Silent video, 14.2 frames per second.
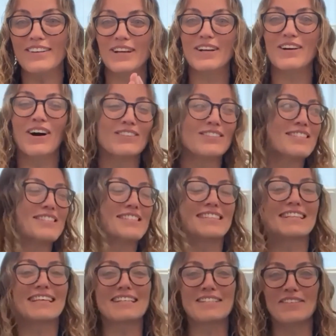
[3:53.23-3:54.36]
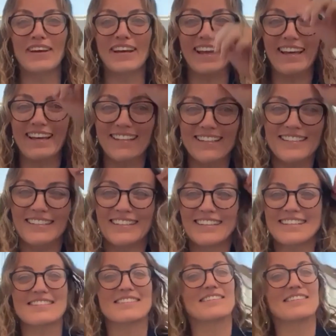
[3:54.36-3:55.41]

We're constantly doing it. So